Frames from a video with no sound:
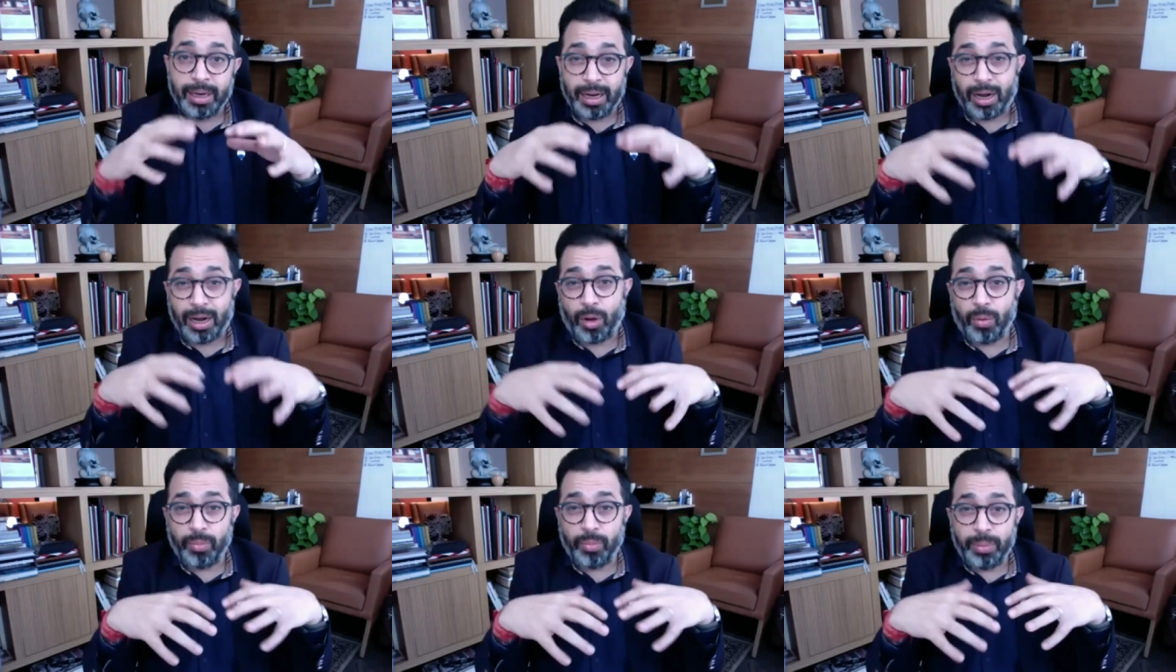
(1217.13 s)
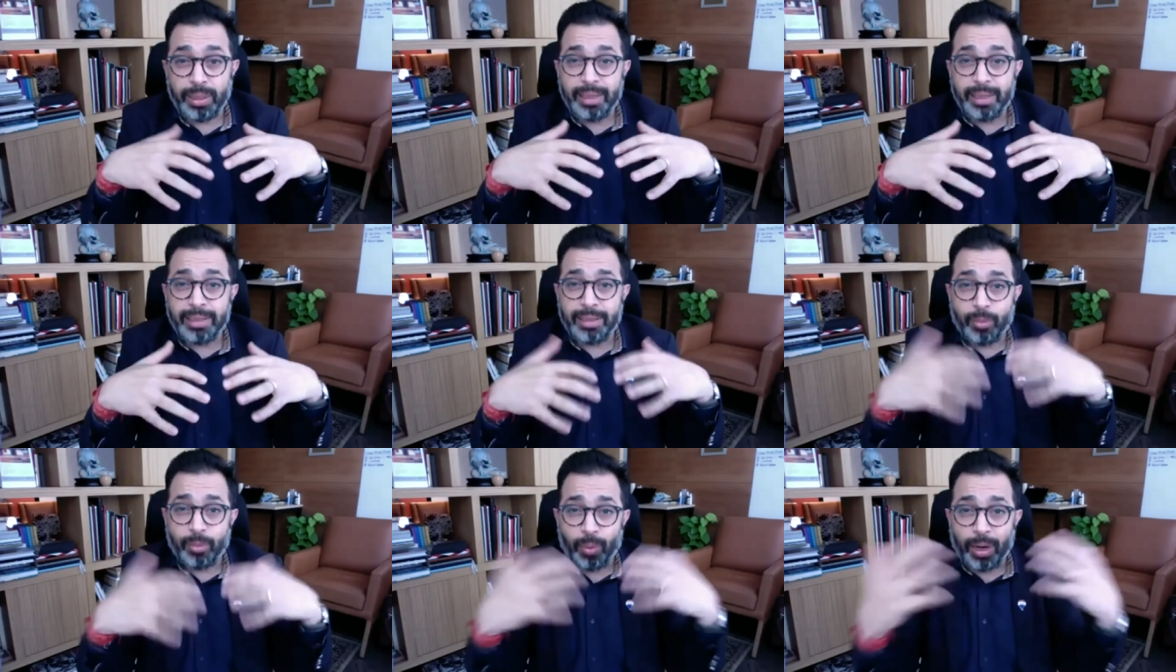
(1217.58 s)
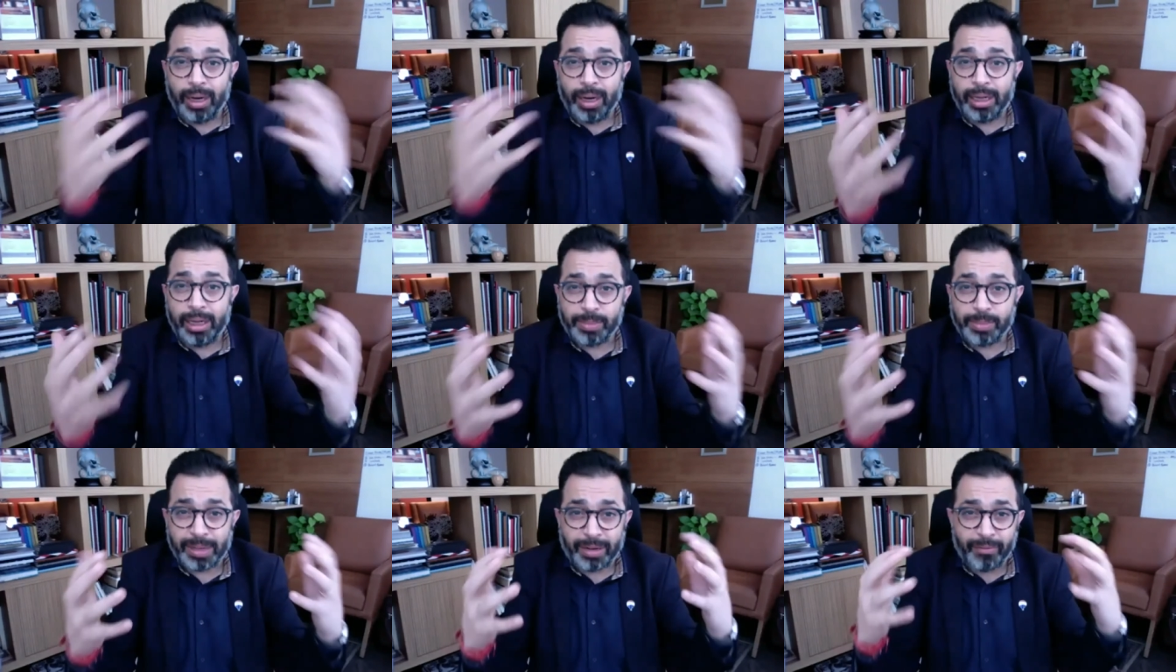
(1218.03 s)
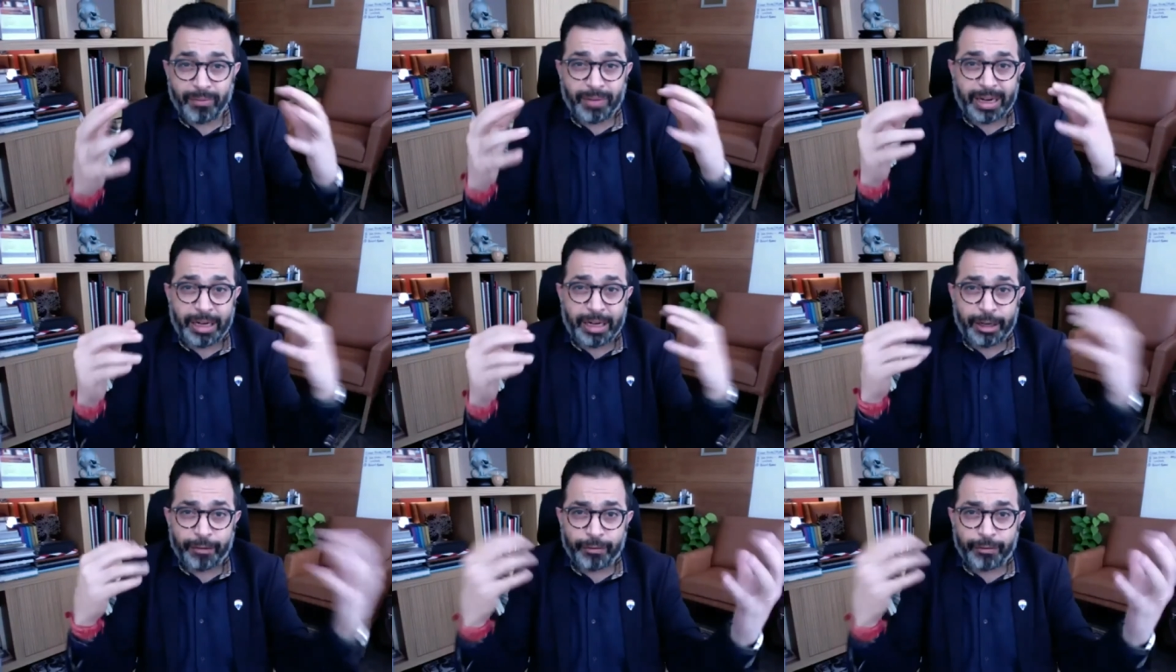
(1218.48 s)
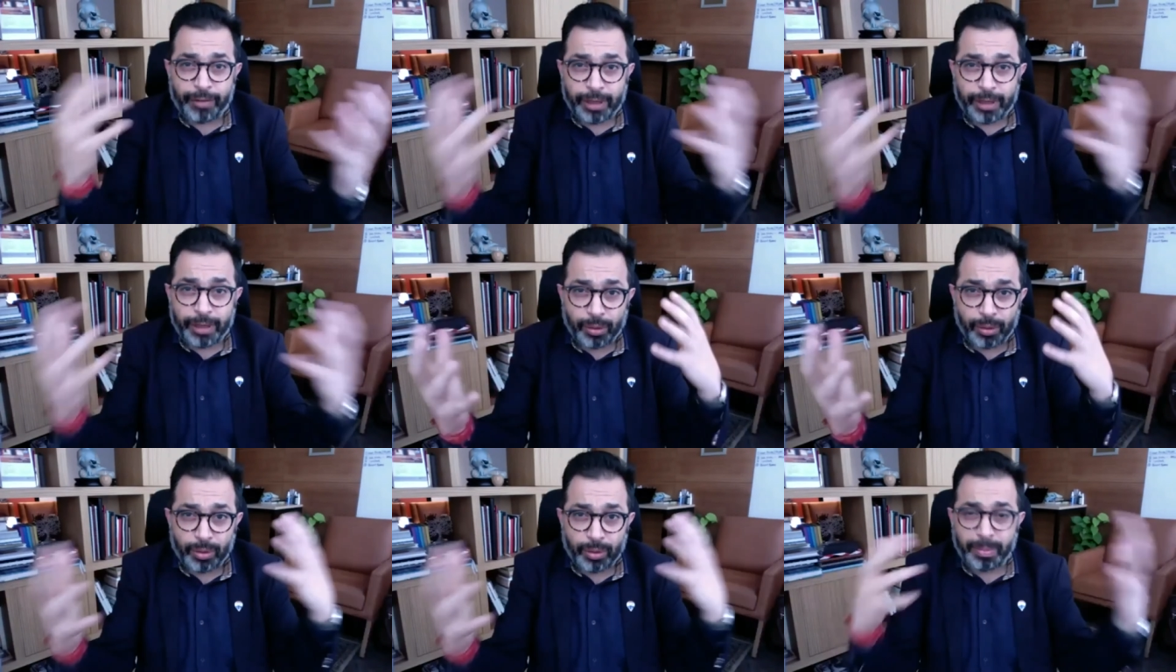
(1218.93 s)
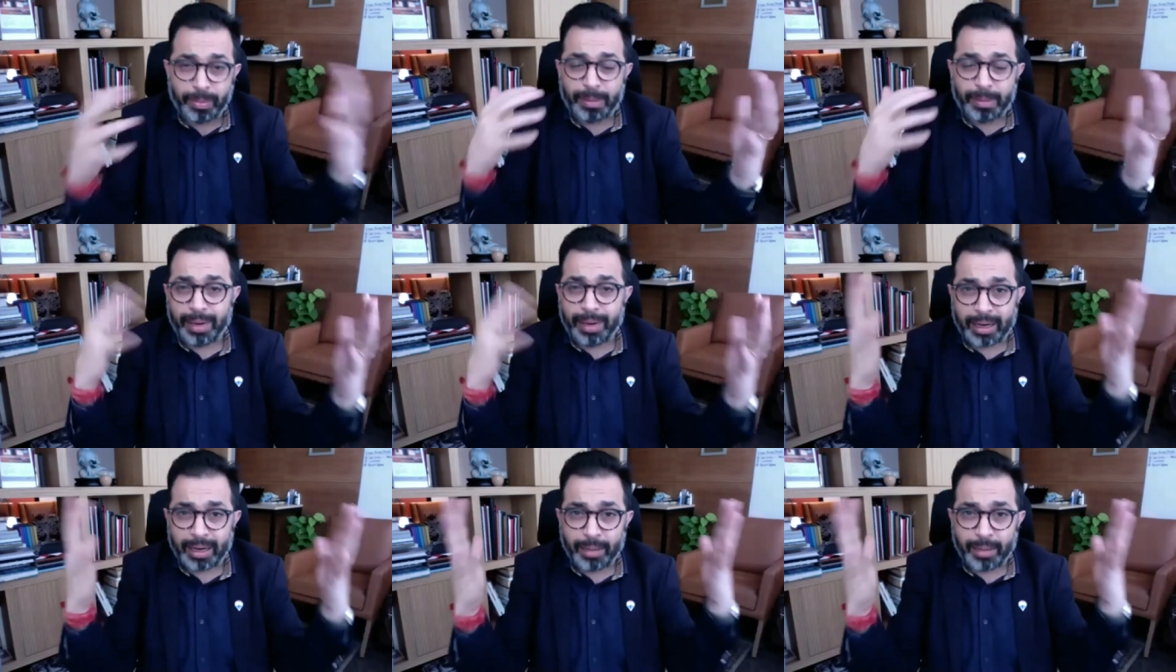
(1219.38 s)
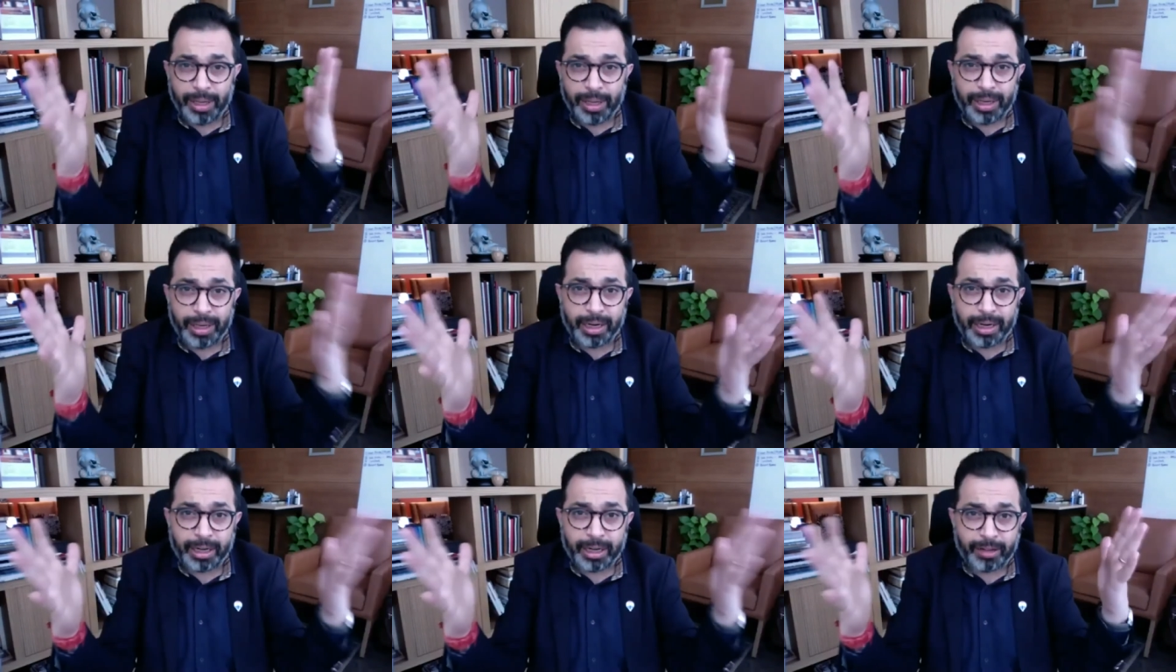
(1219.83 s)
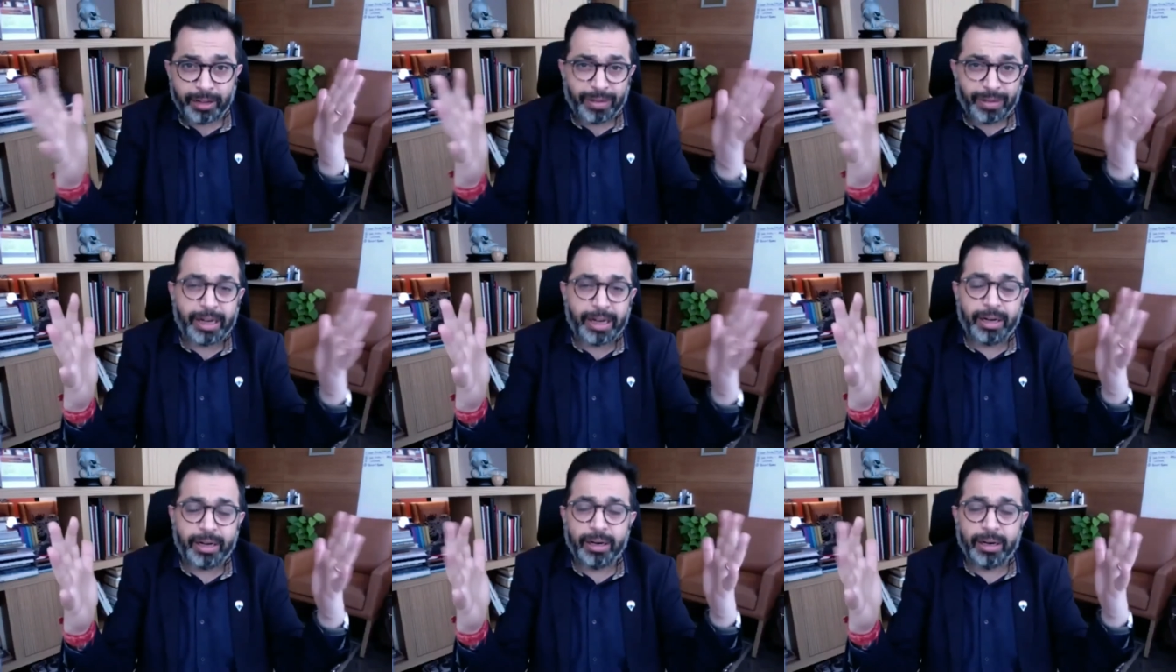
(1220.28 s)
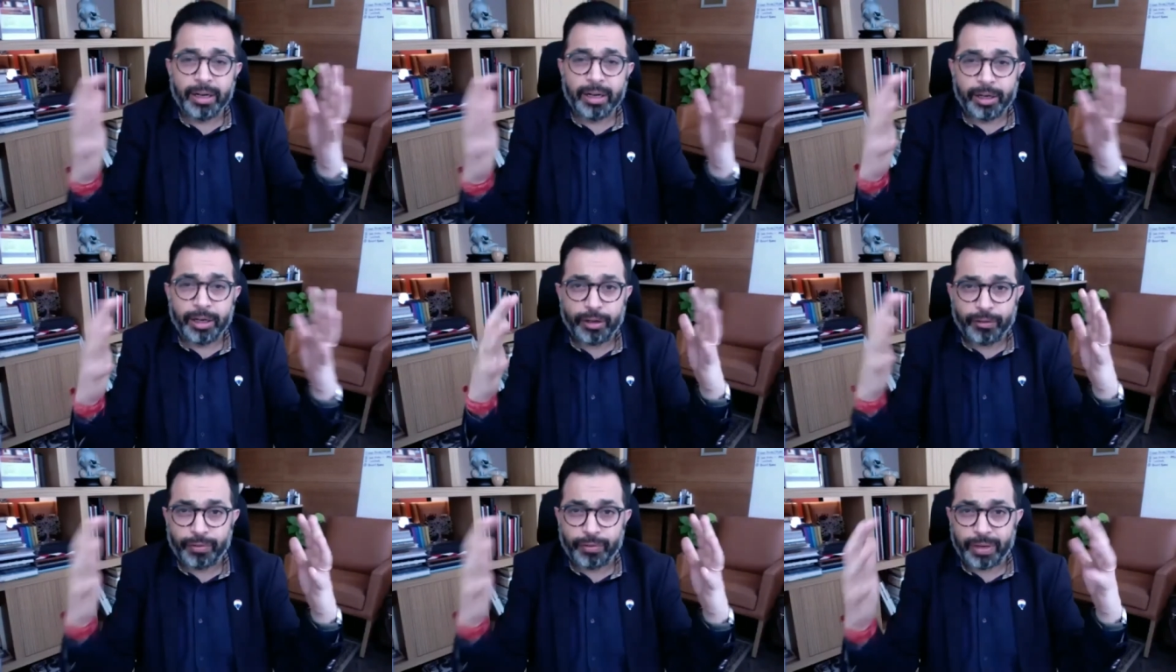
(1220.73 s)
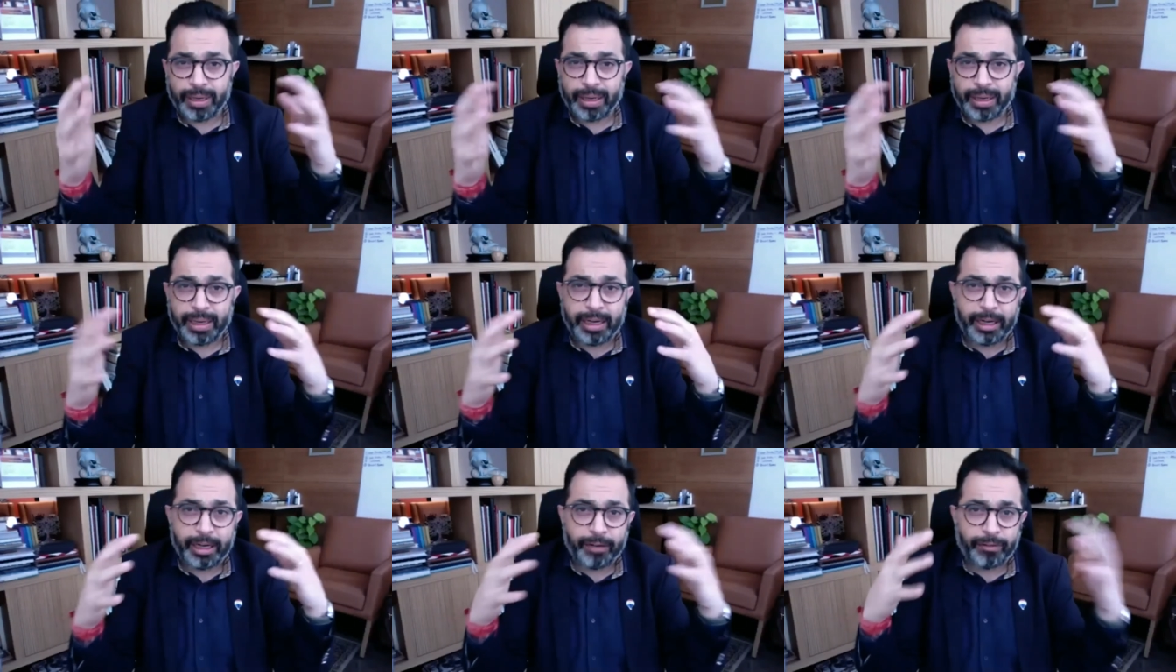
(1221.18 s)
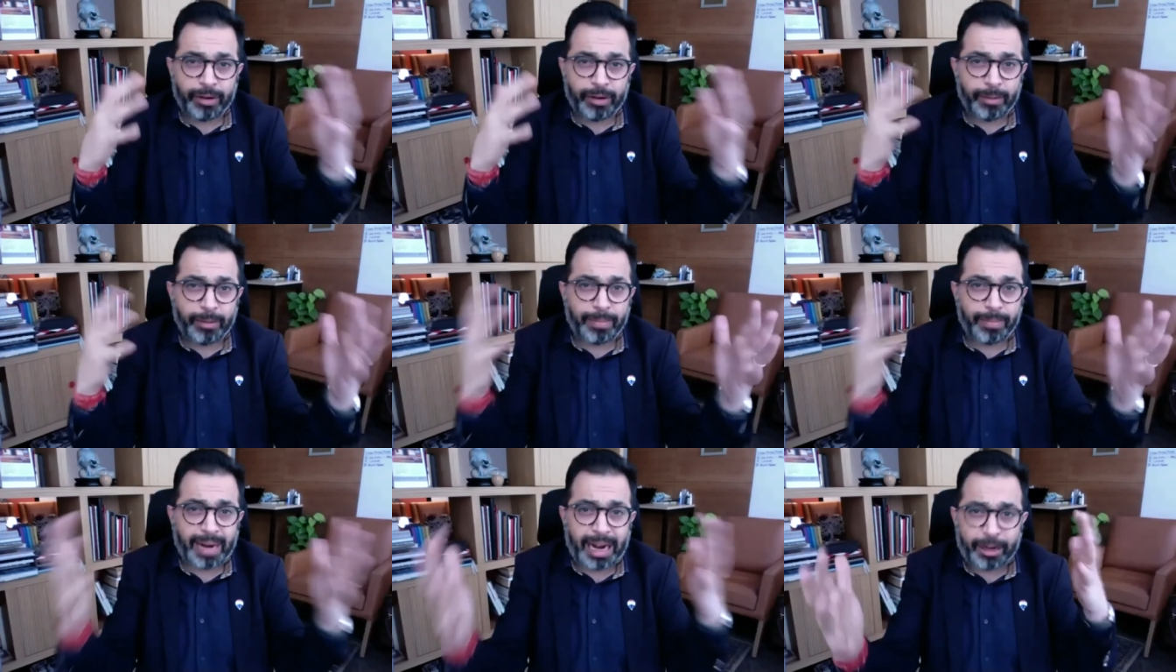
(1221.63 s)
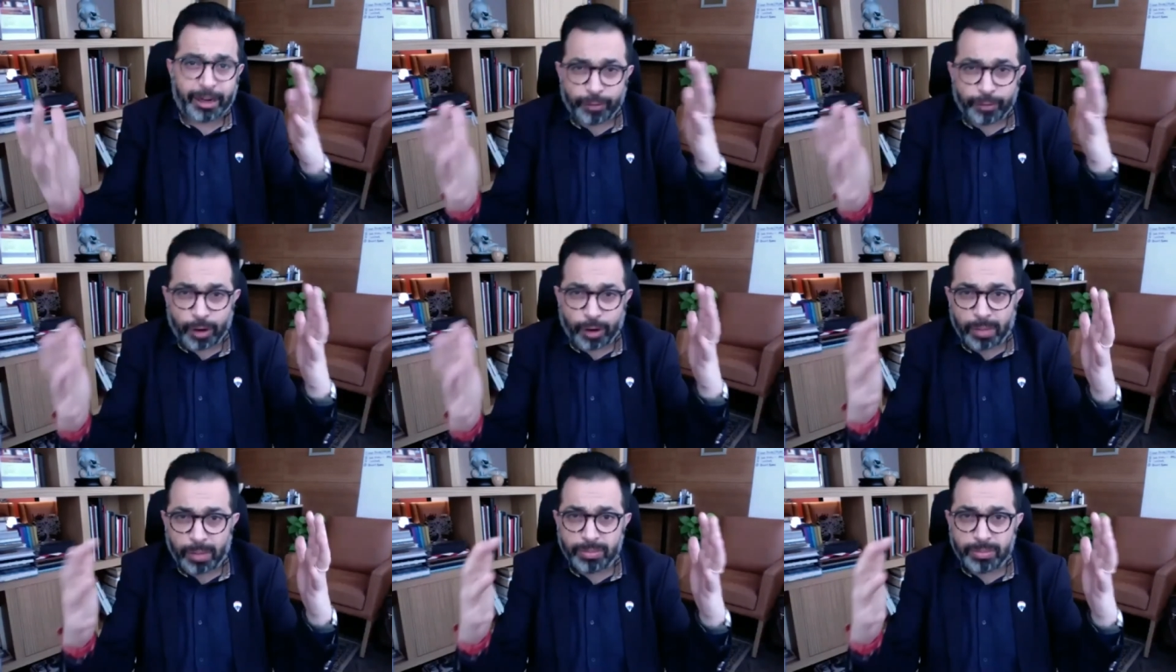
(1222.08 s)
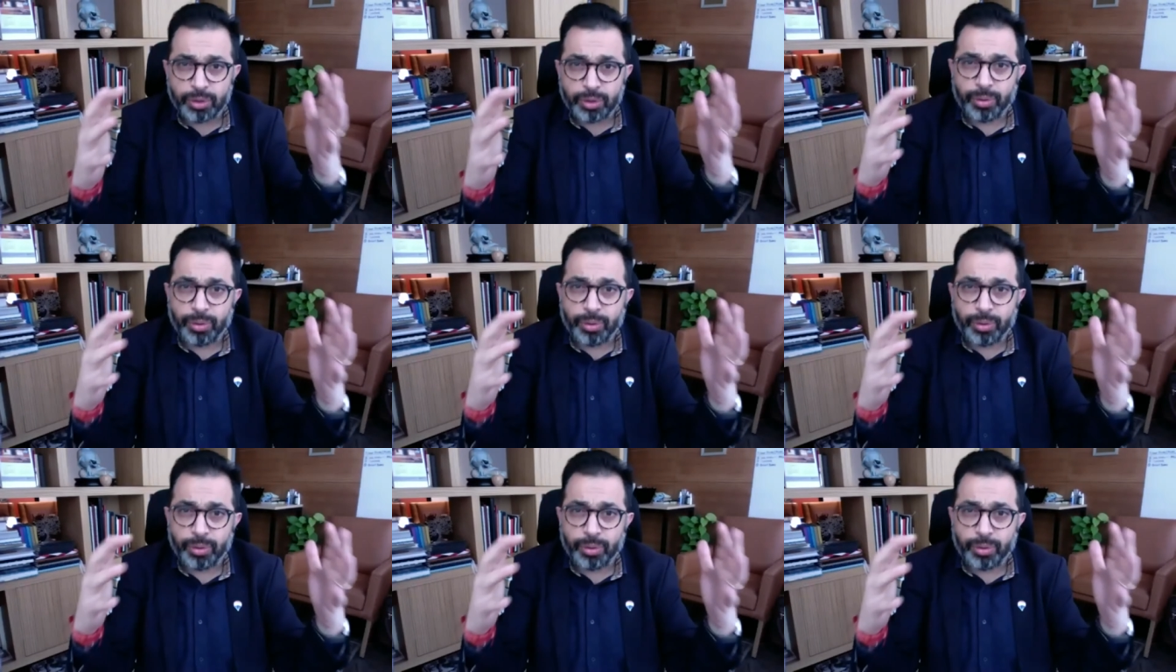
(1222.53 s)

Now the world has become very different. You know, people are communicating very differently, different platforms.